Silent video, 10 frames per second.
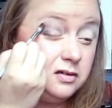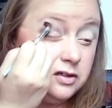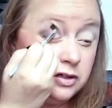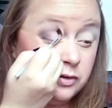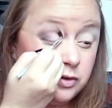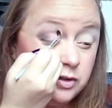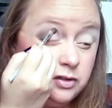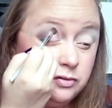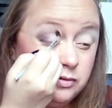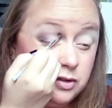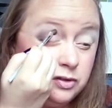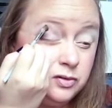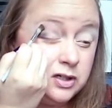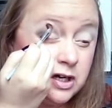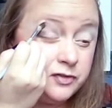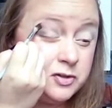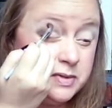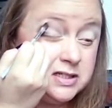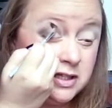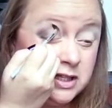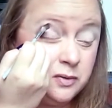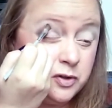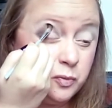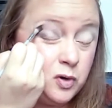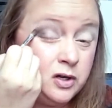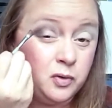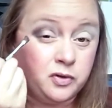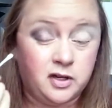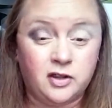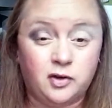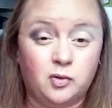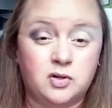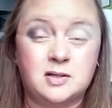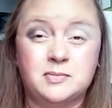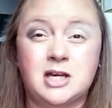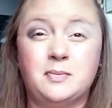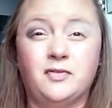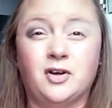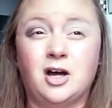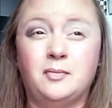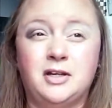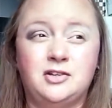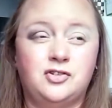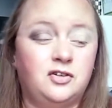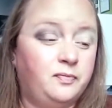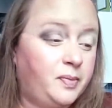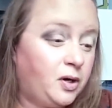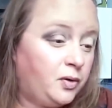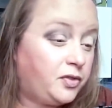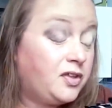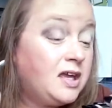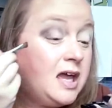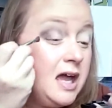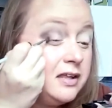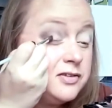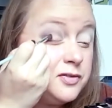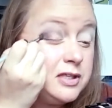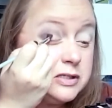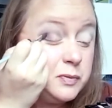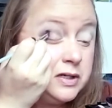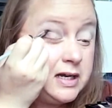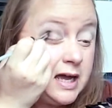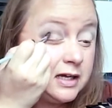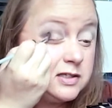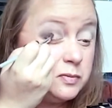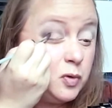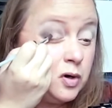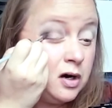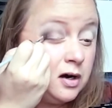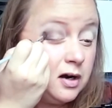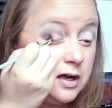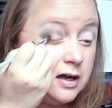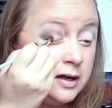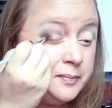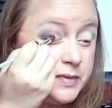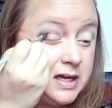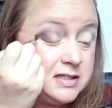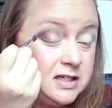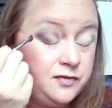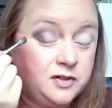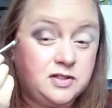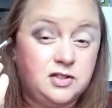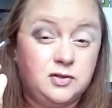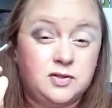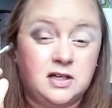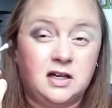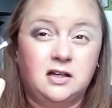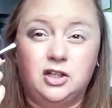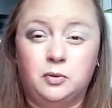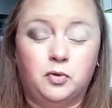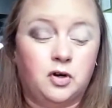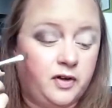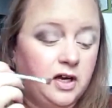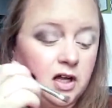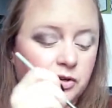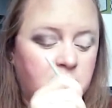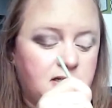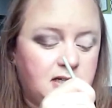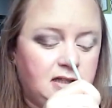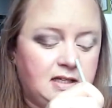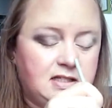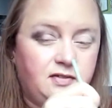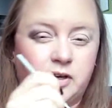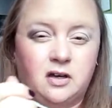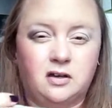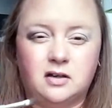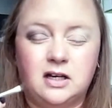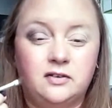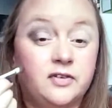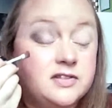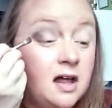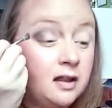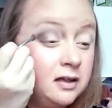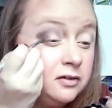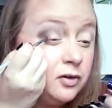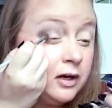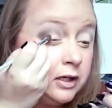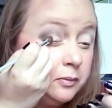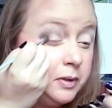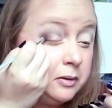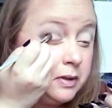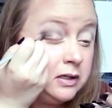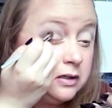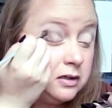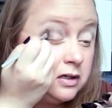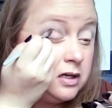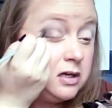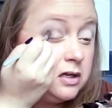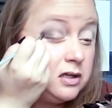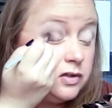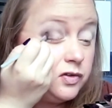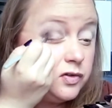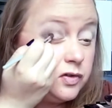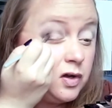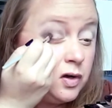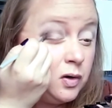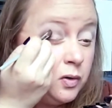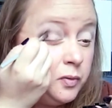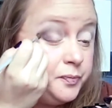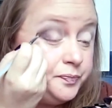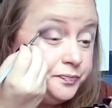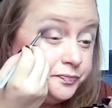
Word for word: you know, you, you can often be dealing with one or the other or some type of a combination of both. And so this one acts more um, as if it's using, you know, more of a colorant and less of a kind of a solid ground up pigment. So,